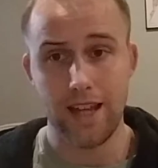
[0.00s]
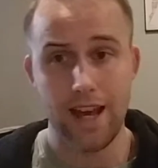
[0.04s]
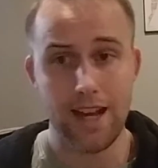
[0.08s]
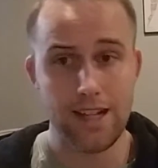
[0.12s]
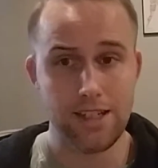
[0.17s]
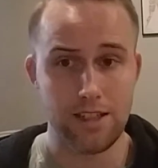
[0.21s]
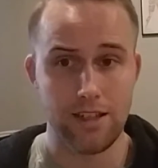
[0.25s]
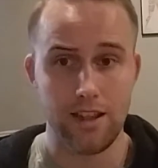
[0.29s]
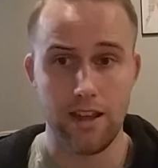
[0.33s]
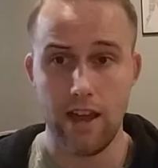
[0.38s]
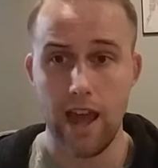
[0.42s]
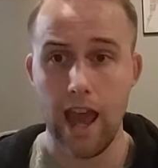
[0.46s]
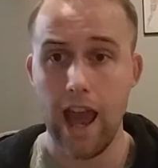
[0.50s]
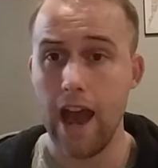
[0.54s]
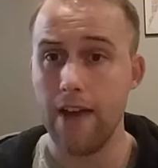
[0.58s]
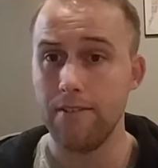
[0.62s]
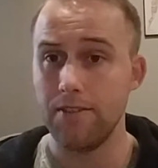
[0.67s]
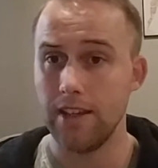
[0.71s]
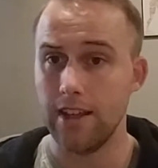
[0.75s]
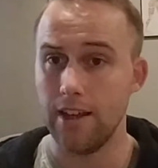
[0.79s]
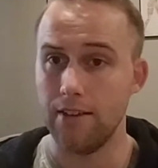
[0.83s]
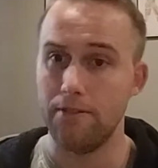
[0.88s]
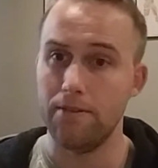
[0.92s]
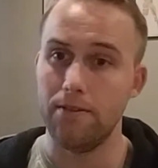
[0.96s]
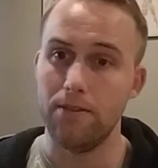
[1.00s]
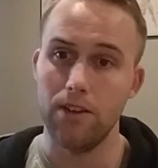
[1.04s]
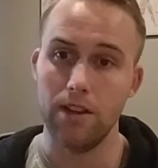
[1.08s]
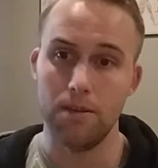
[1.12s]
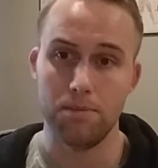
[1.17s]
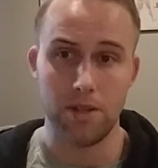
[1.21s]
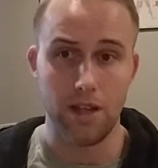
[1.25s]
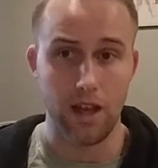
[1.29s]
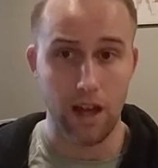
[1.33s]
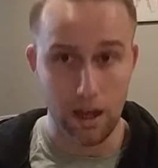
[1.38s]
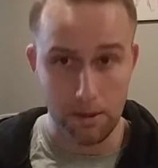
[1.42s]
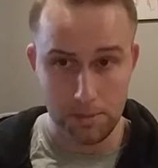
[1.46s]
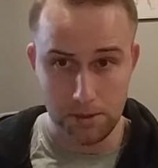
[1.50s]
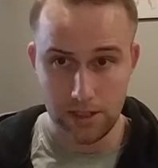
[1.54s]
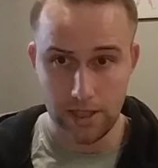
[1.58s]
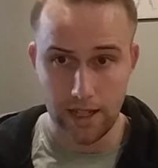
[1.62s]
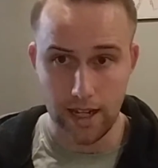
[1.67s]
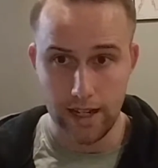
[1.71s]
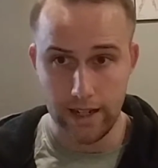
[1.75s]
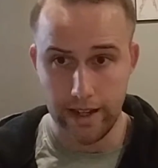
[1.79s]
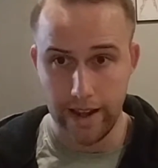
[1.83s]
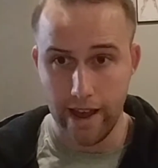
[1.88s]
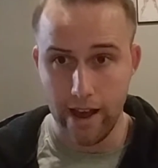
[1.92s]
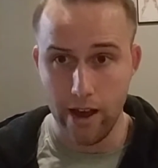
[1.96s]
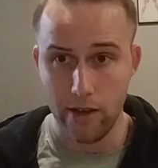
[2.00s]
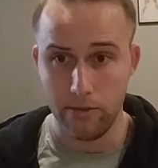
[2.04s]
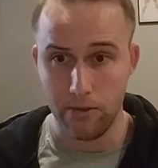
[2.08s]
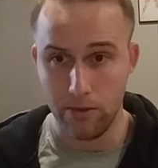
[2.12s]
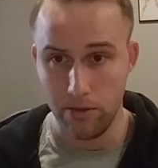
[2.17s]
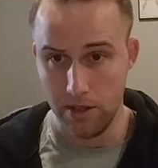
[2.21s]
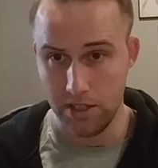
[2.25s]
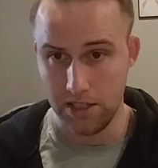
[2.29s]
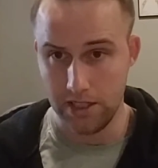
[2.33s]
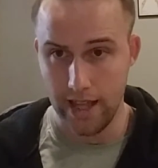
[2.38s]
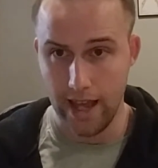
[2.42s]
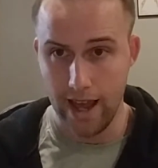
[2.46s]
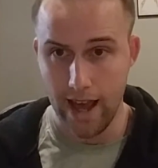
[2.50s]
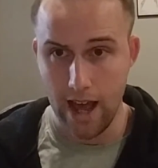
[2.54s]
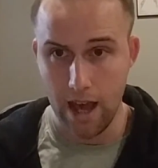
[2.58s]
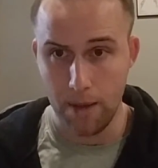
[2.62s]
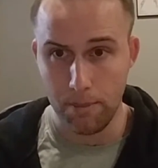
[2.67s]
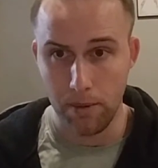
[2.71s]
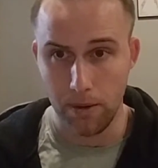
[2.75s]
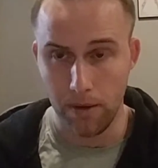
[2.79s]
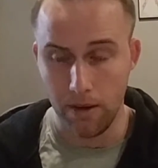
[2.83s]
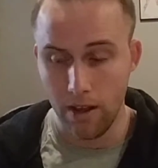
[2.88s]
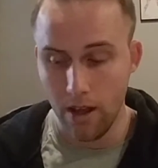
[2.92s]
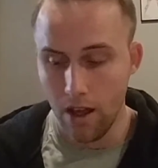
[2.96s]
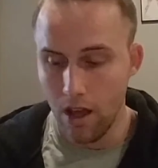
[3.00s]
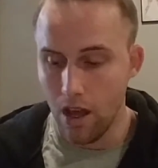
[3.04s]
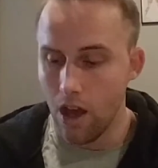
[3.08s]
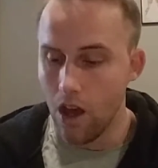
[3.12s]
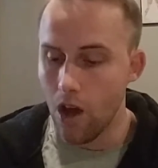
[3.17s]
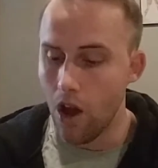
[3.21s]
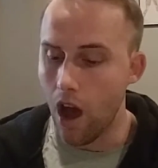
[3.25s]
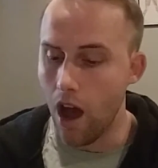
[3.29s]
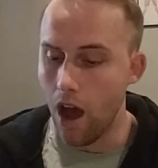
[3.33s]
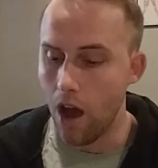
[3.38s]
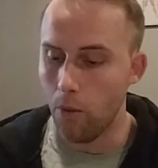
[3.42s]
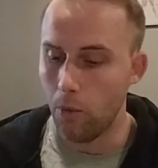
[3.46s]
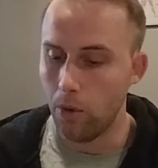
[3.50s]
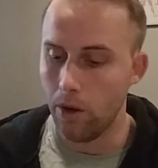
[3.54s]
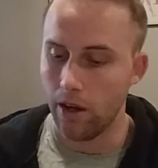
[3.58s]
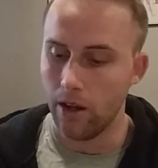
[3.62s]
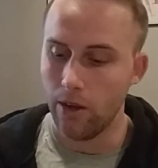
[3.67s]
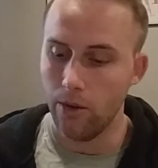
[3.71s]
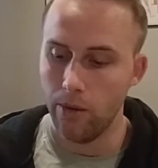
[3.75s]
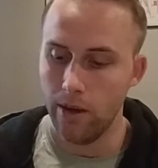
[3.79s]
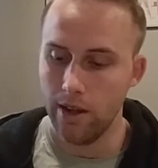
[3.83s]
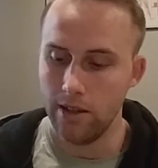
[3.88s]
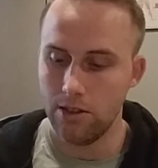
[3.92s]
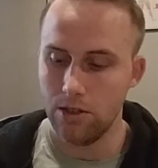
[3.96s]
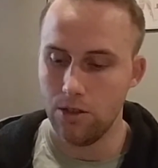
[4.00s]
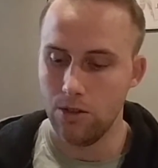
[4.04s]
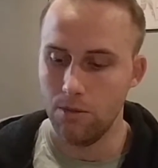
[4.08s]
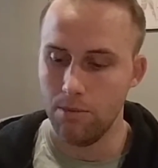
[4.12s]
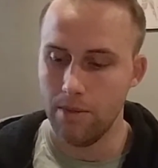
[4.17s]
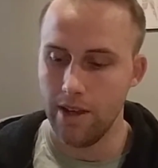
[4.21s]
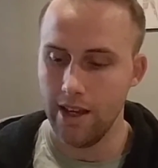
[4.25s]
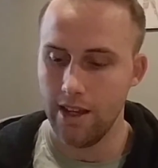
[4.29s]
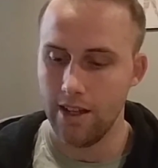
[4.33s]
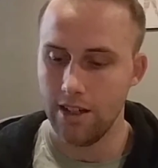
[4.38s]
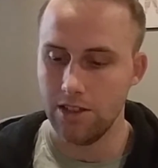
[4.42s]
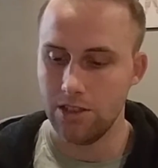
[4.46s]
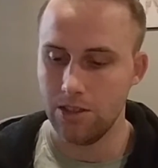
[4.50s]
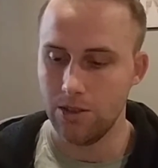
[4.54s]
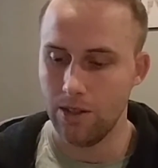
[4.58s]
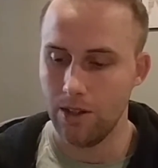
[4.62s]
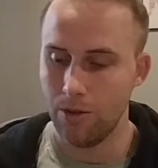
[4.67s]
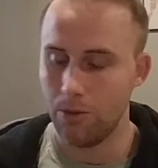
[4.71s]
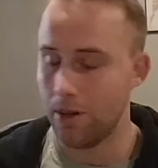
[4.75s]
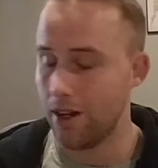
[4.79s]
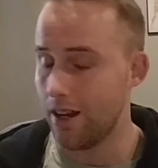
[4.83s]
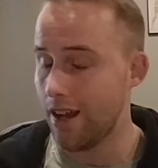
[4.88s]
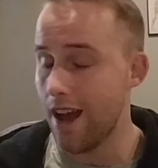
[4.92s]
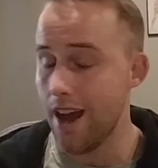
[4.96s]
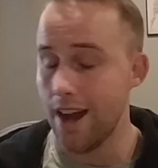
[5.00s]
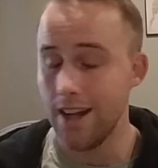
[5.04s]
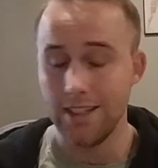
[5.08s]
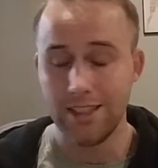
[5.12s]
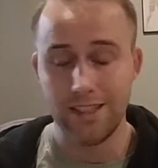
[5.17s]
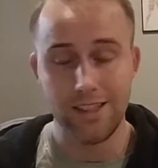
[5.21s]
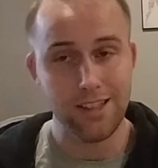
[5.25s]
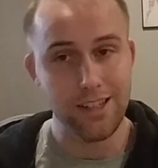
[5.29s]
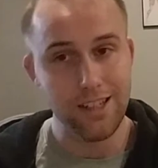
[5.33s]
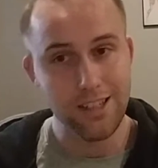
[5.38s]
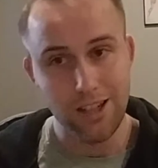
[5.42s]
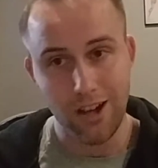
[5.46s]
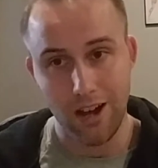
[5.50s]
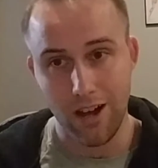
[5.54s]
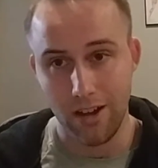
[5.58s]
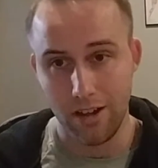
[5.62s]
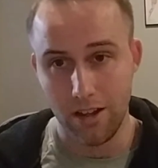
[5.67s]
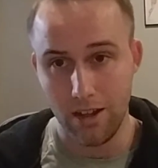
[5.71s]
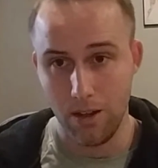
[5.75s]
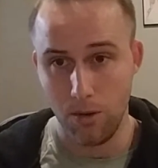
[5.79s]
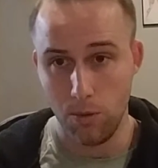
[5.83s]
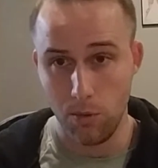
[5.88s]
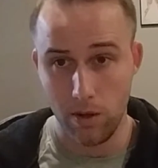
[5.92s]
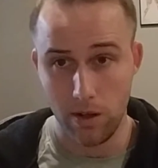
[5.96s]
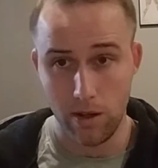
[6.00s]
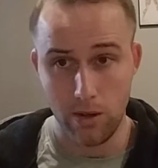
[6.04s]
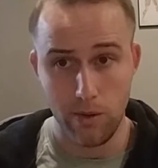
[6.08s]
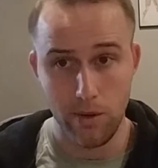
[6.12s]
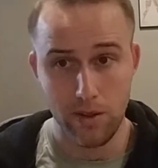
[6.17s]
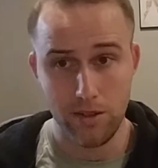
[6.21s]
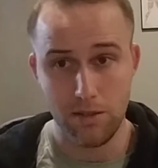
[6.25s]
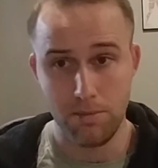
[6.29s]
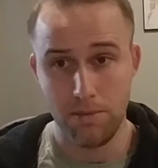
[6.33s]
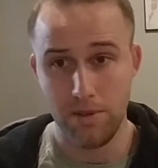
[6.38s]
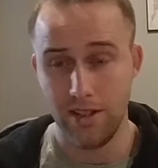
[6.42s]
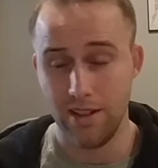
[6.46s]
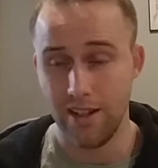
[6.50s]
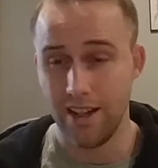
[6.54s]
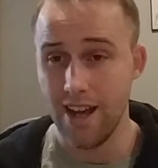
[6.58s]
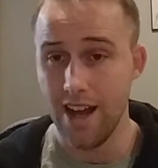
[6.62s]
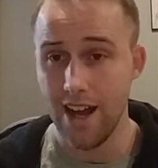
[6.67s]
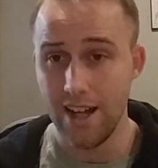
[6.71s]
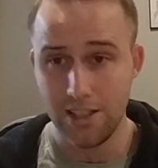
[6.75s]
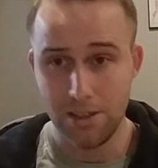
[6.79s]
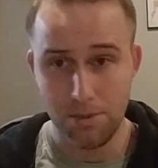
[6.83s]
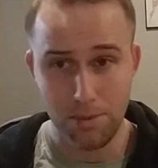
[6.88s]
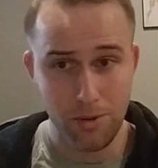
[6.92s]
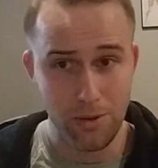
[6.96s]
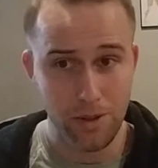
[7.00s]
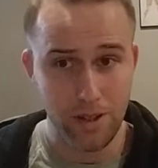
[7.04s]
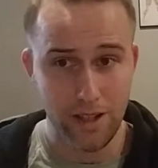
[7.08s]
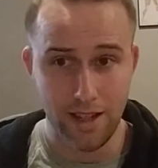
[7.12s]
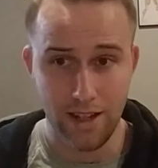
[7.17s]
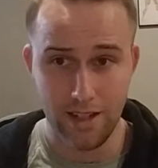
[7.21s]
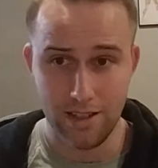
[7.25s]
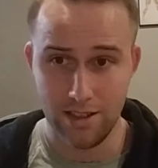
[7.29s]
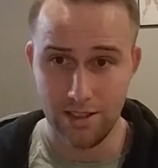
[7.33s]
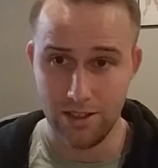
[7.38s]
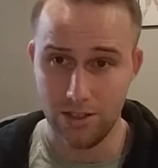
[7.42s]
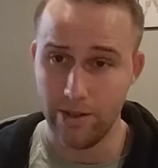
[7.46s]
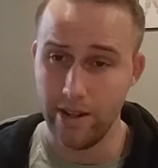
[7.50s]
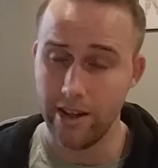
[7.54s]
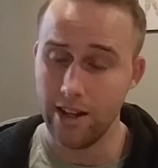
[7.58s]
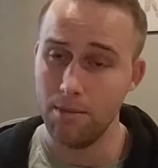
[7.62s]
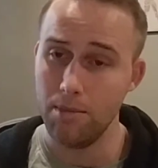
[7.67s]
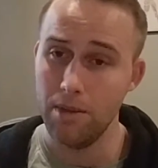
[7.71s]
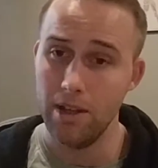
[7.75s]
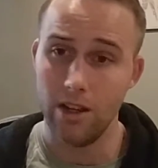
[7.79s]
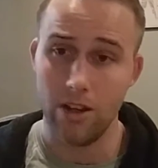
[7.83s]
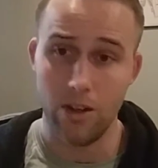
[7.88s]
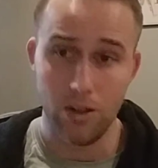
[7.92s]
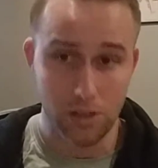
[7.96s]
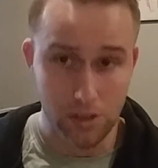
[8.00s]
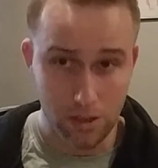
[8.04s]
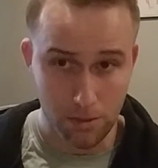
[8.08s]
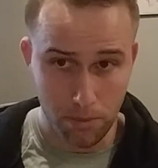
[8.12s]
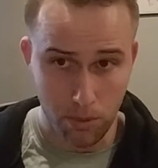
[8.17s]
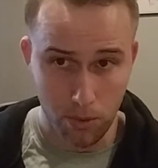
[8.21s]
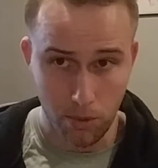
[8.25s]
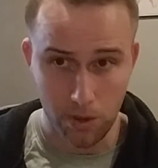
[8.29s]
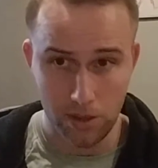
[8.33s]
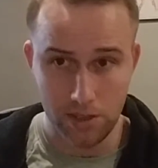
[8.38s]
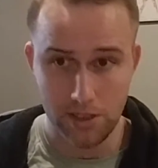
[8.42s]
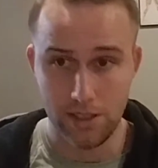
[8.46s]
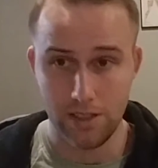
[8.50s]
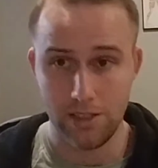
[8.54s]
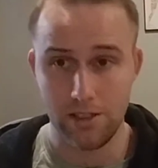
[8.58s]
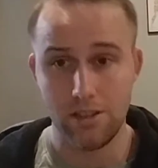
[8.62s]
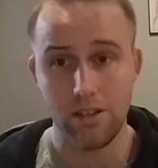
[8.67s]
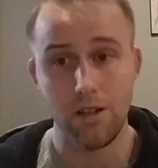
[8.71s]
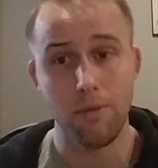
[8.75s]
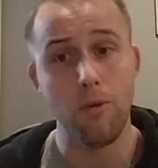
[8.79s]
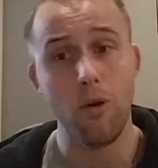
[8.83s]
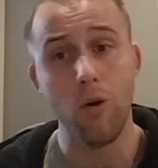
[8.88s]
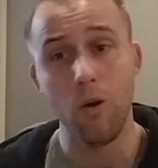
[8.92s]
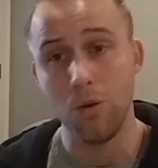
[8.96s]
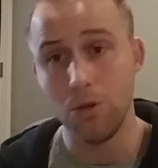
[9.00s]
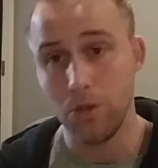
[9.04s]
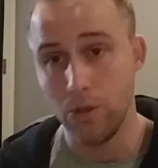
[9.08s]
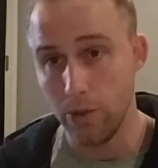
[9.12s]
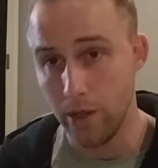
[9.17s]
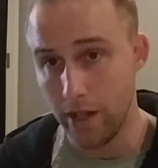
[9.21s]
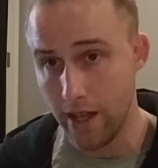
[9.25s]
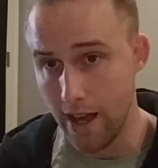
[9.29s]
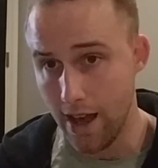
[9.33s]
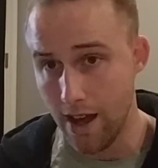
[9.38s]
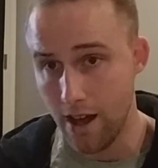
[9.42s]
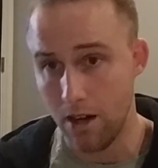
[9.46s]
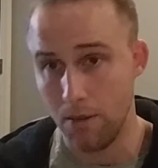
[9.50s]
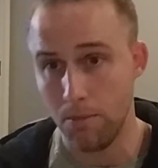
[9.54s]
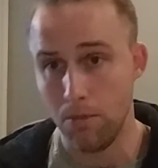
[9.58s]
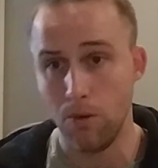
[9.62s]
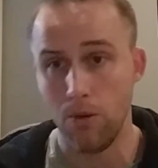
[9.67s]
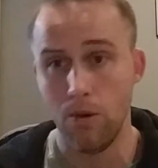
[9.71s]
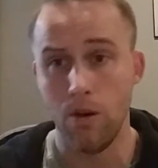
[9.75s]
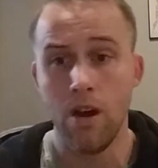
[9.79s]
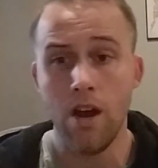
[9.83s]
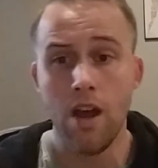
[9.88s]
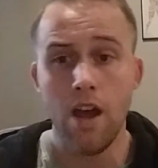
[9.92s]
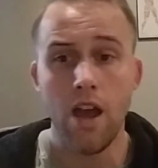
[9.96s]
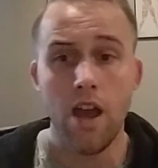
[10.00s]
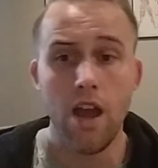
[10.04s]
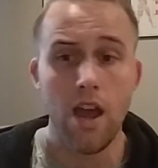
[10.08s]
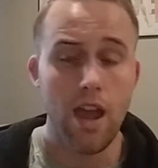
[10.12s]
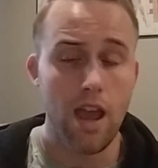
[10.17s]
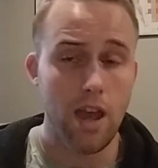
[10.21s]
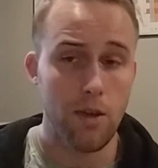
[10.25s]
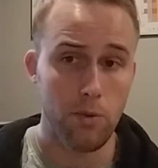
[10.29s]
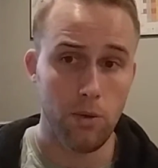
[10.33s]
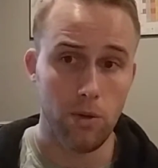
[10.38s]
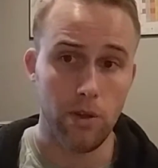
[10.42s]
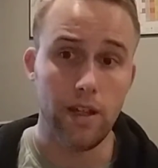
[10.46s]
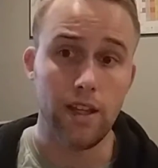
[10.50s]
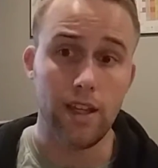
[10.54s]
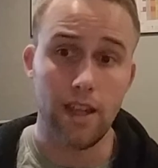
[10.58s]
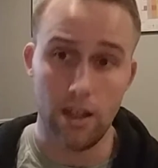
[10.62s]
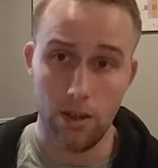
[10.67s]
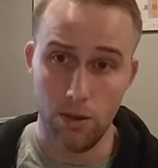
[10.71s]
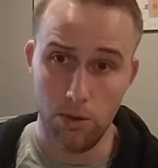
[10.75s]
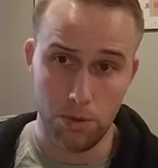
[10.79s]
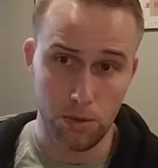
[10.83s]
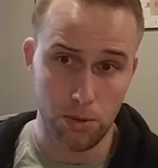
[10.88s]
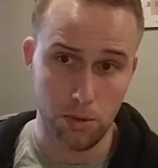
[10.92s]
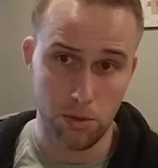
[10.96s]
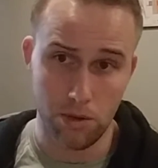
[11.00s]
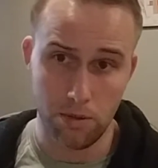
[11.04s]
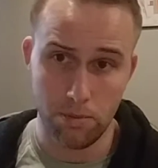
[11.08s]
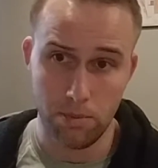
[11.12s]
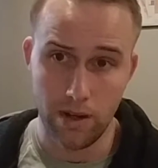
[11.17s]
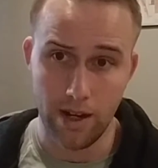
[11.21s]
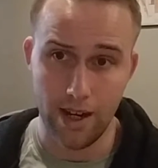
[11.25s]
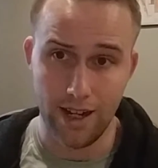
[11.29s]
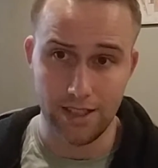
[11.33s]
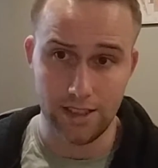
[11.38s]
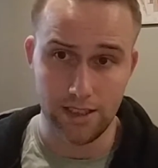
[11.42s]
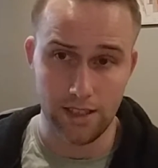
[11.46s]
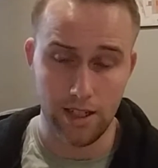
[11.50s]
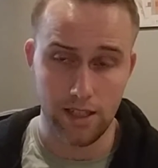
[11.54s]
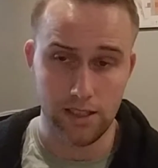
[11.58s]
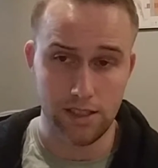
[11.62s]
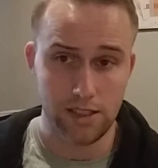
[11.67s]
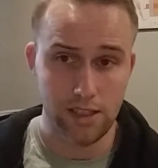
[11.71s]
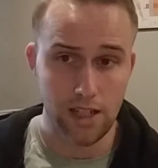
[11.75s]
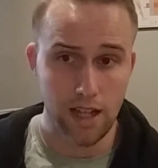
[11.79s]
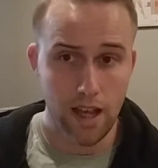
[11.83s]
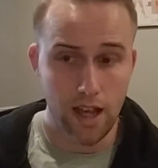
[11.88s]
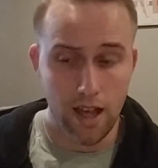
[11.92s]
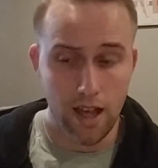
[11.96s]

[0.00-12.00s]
have to get flipped upside down for this to happen. We're going to make it so that we're constantly talking. We're going to be in constant communication, so I can be a good support system, hold you accountable, and really get you through the process.